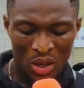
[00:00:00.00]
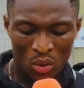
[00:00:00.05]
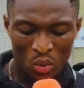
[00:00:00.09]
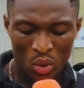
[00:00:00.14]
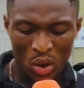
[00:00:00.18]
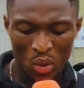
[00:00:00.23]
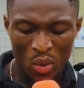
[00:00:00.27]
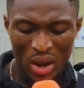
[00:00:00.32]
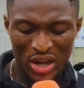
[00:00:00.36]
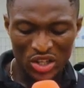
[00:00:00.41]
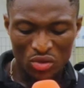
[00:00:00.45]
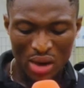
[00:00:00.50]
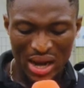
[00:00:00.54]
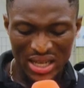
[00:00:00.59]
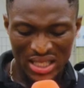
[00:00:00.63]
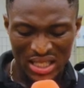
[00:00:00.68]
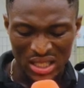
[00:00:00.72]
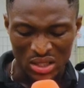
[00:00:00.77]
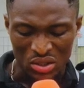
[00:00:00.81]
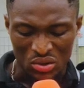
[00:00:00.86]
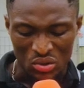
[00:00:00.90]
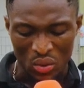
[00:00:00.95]
We were
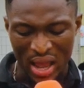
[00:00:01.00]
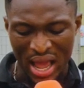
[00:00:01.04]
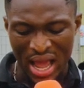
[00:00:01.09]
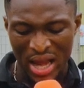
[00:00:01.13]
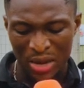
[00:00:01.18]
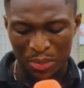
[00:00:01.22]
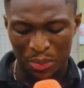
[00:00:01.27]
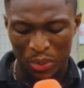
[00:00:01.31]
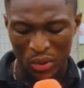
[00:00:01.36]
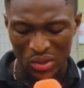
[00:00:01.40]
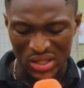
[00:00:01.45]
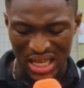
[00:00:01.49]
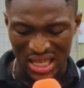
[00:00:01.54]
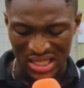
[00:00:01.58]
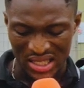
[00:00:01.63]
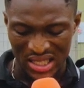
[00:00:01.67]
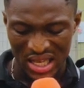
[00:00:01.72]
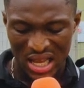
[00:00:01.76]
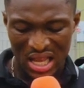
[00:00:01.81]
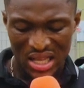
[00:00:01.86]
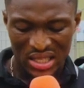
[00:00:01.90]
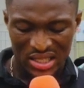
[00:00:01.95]
threatened to end
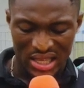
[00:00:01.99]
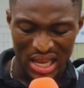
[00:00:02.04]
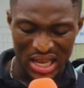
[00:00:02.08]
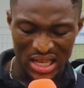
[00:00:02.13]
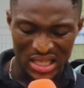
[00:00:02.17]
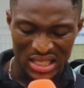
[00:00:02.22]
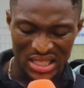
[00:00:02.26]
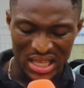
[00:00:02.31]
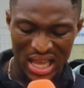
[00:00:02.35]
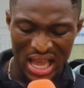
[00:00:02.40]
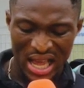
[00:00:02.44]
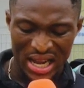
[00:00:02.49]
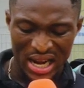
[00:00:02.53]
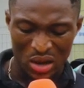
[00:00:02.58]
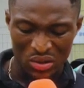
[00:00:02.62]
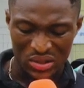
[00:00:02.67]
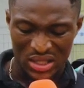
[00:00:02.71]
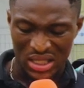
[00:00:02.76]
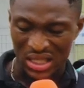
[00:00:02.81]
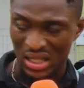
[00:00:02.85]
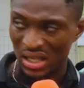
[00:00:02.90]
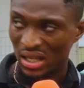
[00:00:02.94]
protests," says
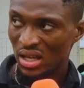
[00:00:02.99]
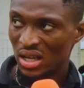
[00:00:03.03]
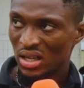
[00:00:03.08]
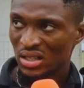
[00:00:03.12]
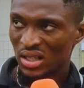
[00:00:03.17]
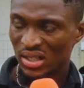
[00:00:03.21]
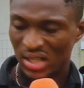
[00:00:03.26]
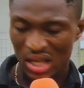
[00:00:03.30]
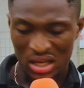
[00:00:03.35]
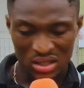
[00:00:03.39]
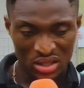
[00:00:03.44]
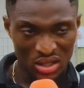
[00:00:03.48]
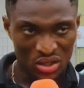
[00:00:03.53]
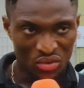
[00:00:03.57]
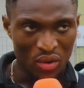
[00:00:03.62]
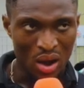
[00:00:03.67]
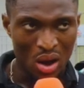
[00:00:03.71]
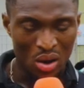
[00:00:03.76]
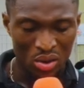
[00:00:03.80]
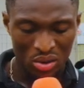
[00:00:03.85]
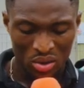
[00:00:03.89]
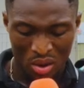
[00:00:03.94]
NLC. Details is
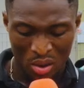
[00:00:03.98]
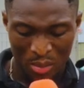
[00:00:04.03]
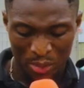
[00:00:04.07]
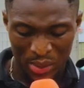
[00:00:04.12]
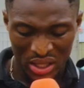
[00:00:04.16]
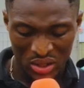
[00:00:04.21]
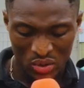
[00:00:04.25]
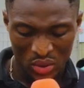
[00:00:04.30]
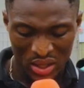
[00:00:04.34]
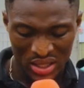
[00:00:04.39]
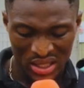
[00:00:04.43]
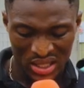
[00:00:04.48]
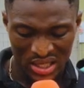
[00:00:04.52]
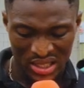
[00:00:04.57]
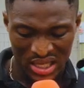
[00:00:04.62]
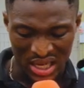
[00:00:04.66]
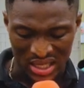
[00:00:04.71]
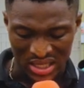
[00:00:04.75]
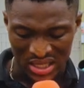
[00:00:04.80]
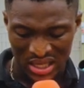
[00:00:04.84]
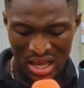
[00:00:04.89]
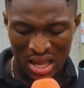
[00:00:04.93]
found on page
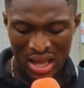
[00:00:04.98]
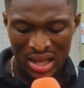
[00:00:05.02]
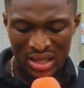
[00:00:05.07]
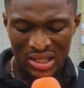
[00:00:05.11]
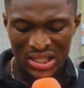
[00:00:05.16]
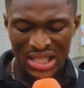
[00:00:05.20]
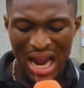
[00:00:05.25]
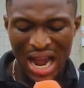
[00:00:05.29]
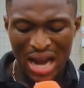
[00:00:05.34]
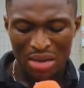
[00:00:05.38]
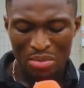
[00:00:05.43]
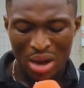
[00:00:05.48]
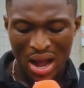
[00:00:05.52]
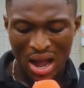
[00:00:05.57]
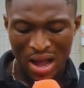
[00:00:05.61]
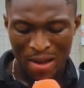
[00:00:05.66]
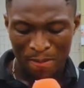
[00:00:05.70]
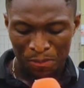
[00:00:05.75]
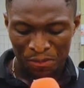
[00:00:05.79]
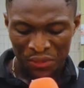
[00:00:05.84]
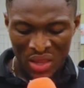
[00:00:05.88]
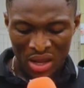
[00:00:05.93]
26. "Jakpa.